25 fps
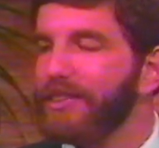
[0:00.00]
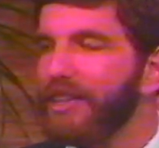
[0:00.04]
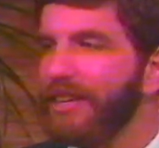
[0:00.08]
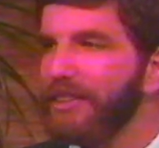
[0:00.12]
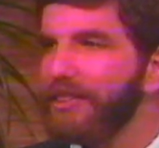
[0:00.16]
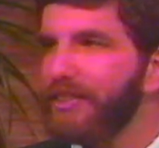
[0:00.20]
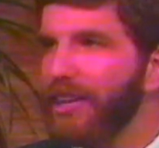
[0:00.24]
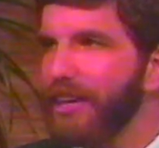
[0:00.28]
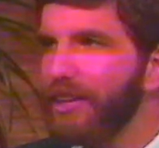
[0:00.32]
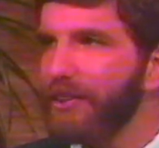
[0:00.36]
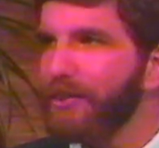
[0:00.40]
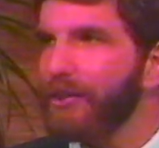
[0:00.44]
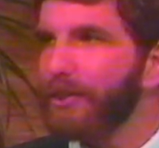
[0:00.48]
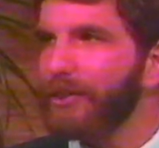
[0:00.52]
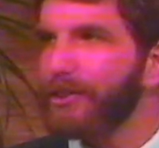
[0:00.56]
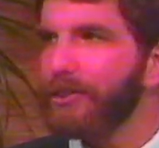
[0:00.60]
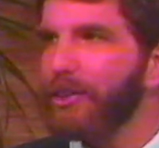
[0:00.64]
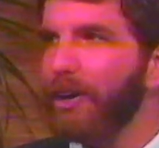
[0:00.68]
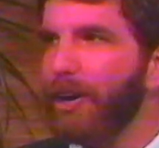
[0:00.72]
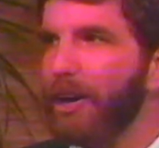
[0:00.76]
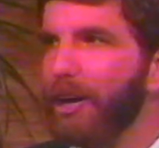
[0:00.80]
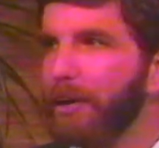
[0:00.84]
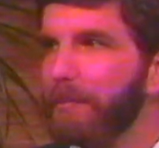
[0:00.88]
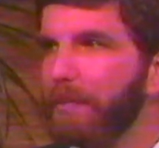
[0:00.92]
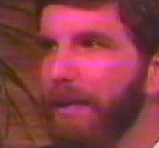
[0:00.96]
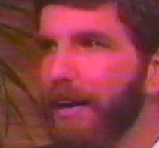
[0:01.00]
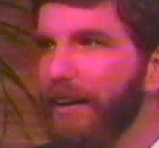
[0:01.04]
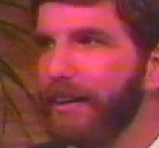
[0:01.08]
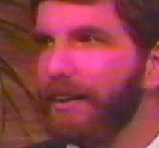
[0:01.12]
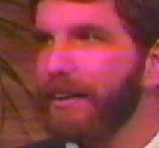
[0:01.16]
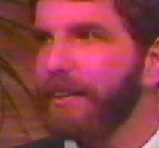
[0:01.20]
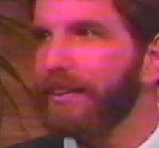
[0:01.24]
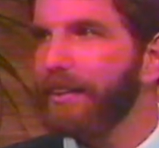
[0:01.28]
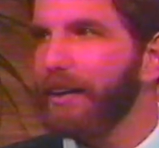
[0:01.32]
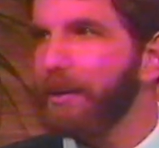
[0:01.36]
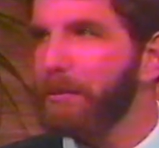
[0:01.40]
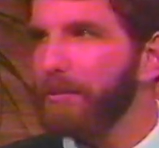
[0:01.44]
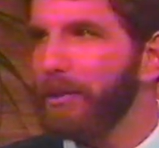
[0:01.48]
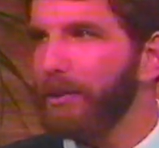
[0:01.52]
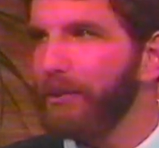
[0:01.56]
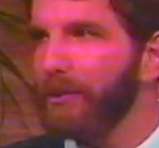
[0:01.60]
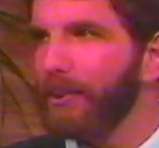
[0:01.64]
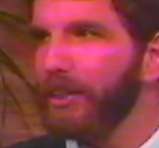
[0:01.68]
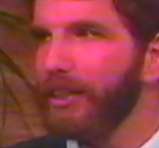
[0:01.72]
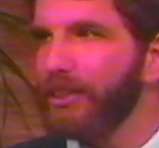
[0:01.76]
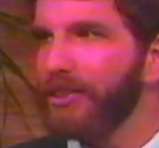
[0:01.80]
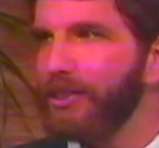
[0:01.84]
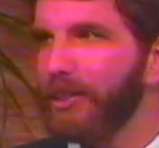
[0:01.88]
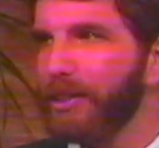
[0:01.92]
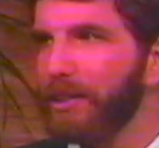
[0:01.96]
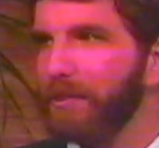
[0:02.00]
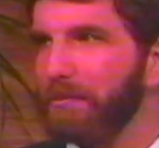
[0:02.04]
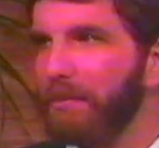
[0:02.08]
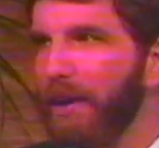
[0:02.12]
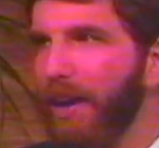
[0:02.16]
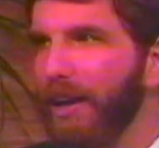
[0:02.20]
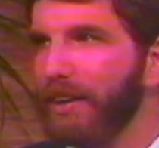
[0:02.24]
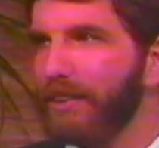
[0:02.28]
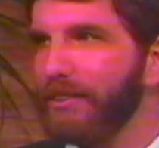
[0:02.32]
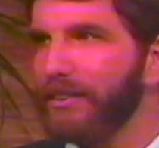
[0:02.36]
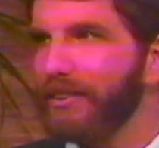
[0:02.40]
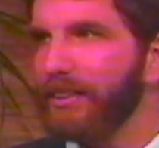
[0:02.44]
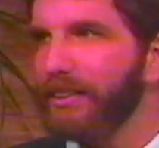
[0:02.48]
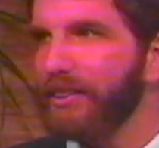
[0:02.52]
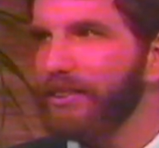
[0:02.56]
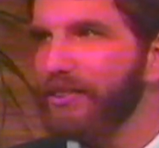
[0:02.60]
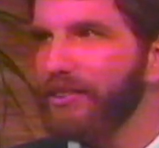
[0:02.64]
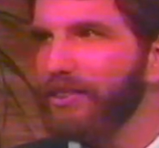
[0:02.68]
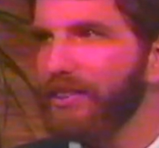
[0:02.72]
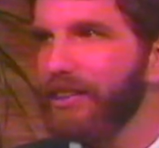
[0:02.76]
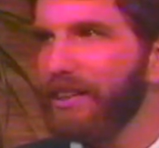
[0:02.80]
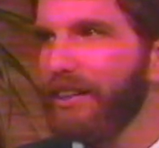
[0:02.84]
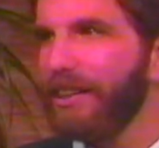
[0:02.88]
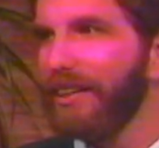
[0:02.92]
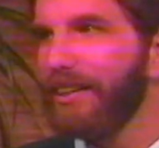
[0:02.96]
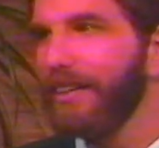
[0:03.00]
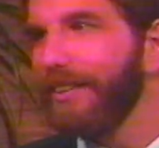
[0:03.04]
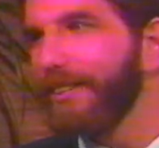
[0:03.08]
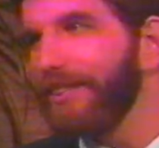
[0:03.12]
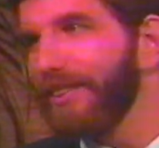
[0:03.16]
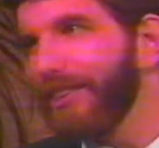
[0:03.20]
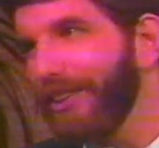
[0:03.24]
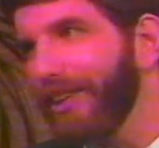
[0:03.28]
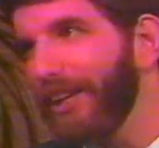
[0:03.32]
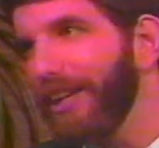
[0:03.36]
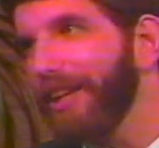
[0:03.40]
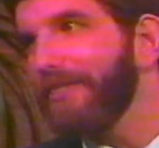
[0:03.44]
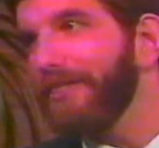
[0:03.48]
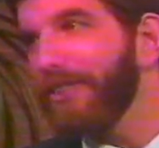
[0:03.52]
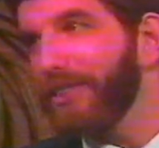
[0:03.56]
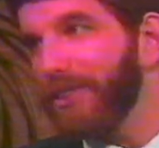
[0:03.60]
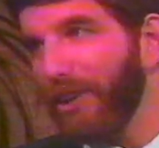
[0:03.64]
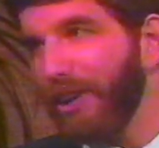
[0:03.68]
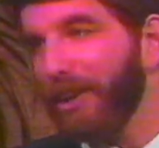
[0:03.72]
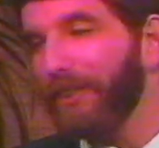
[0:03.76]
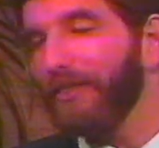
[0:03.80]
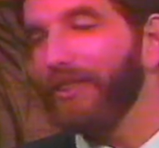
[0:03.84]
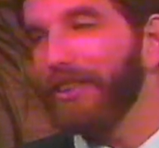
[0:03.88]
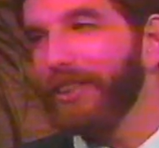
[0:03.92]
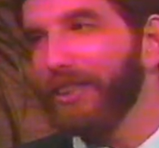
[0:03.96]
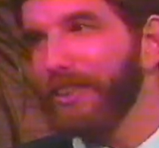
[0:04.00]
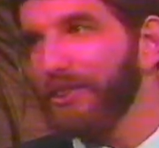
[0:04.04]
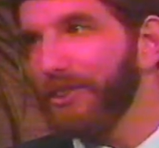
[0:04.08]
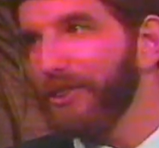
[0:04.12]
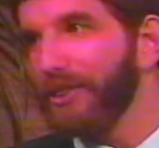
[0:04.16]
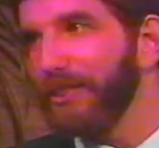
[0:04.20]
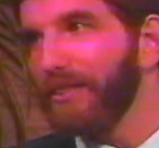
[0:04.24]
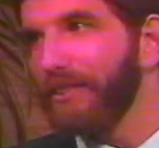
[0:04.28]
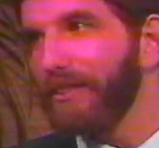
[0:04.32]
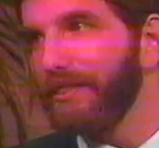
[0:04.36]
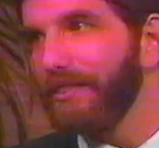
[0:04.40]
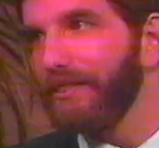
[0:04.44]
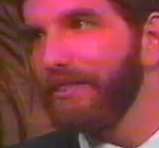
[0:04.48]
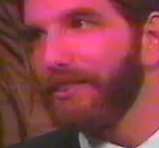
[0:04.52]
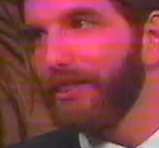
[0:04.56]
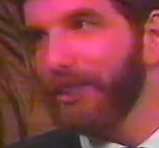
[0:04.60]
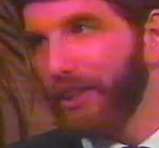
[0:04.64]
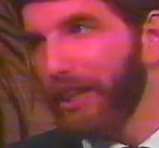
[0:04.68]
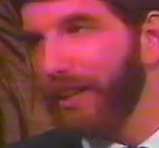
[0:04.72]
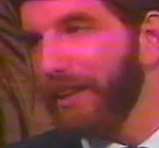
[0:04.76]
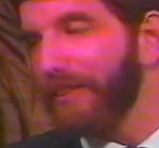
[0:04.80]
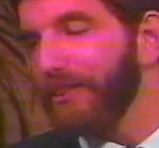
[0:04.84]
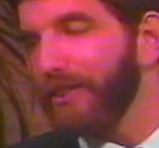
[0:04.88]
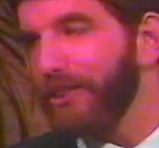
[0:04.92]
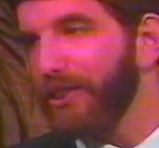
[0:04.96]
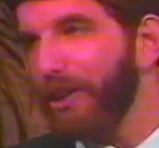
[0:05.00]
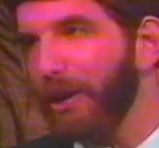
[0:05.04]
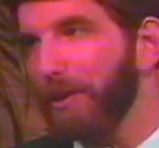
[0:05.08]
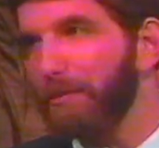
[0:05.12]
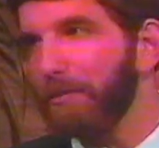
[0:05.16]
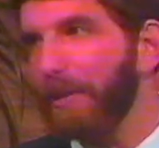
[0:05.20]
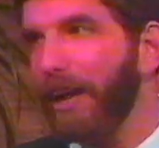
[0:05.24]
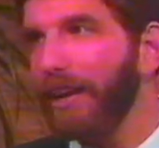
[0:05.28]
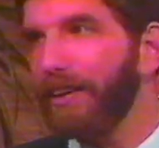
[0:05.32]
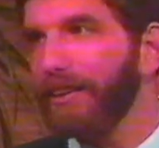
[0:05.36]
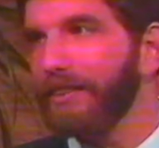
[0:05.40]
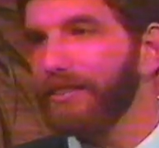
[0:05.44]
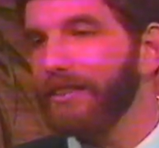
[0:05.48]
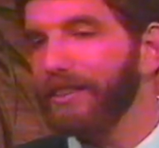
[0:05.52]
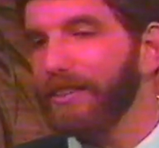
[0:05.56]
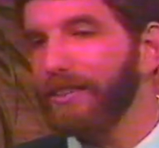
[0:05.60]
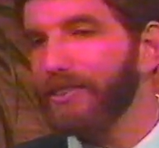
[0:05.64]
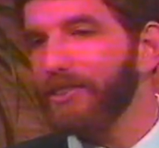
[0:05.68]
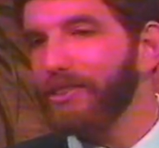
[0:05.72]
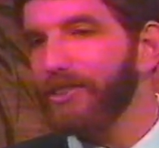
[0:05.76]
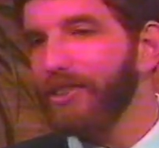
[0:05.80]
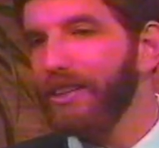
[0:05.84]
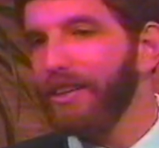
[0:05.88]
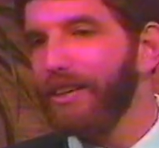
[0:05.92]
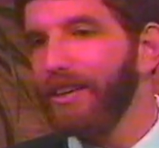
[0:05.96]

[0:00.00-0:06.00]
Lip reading: they say you can talk about anything but religion and politics. You can even talk religion. You can even talk politics.